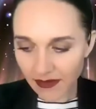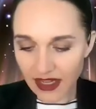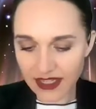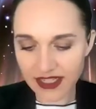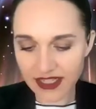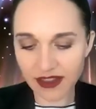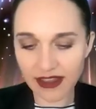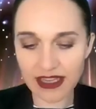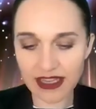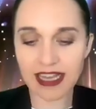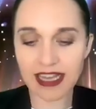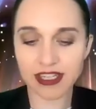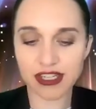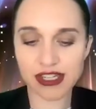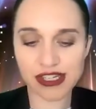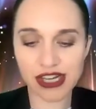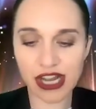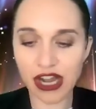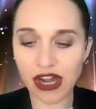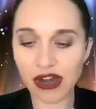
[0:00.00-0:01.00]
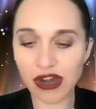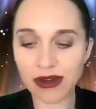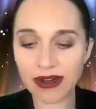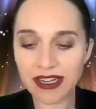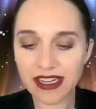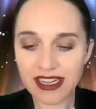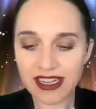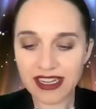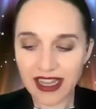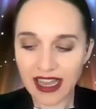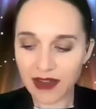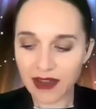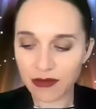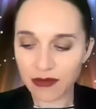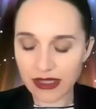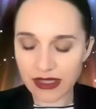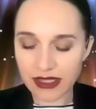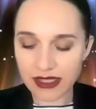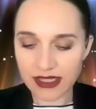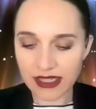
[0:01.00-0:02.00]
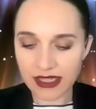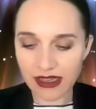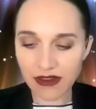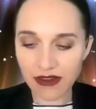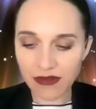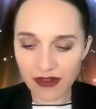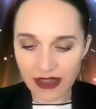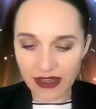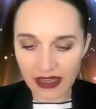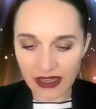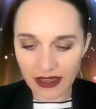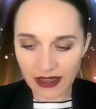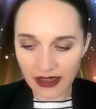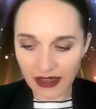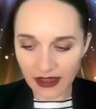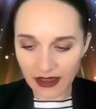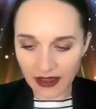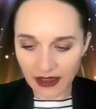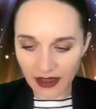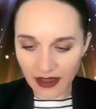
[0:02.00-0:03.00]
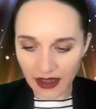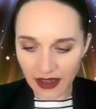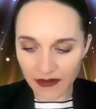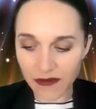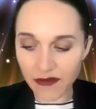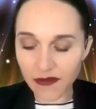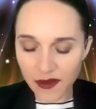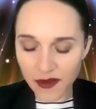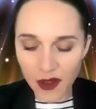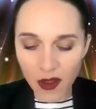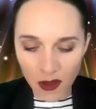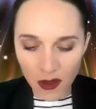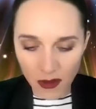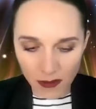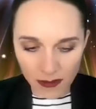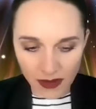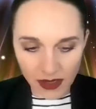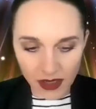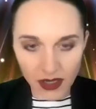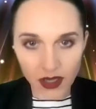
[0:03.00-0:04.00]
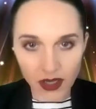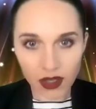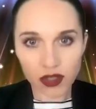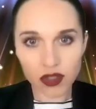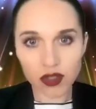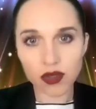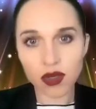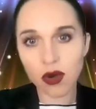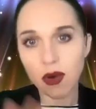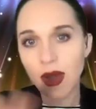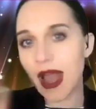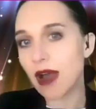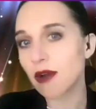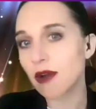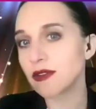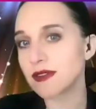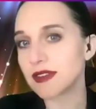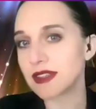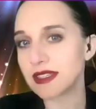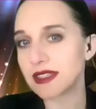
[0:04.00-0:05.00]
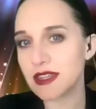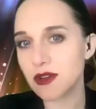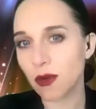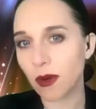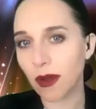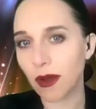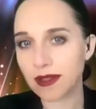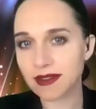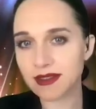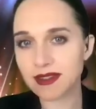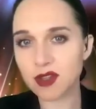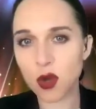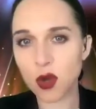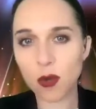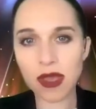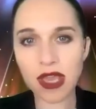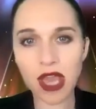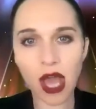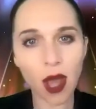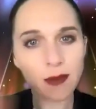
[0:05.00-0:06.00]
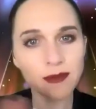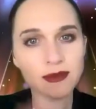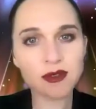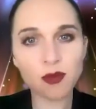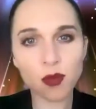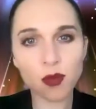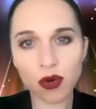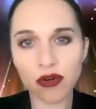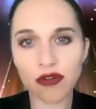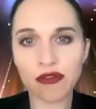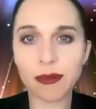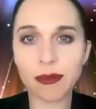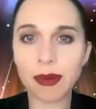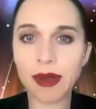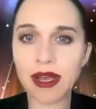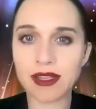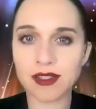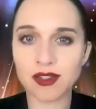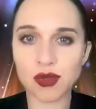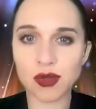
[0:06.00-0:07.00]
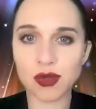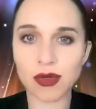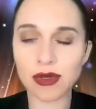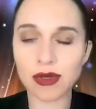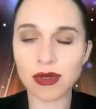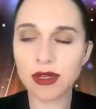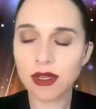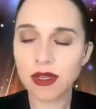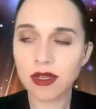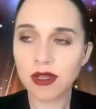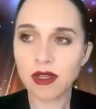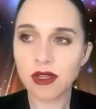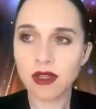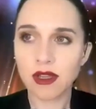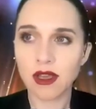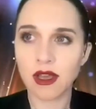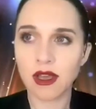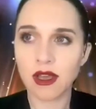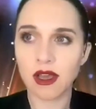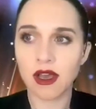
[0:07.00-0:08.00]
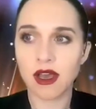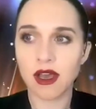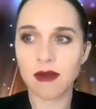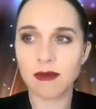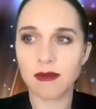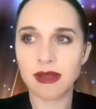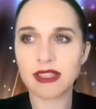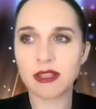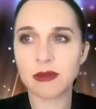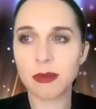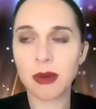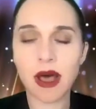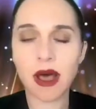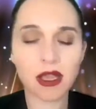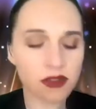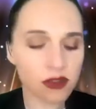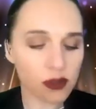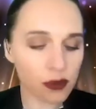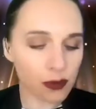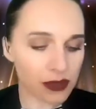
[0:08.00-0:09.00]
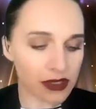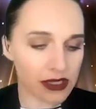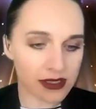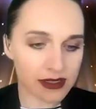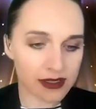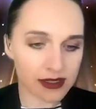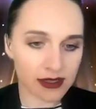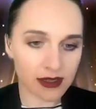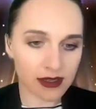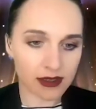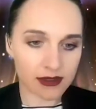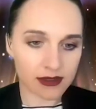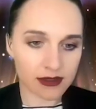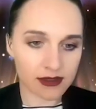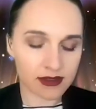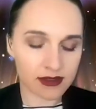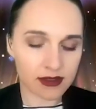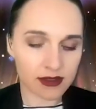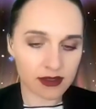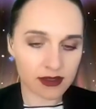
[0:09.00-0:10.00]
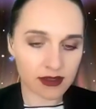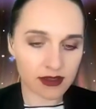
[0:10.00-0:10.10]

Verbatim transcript: until the next show. And with TV and film, you go out of sequence. So it becomes more of a puzzle um, and the puzzle pieces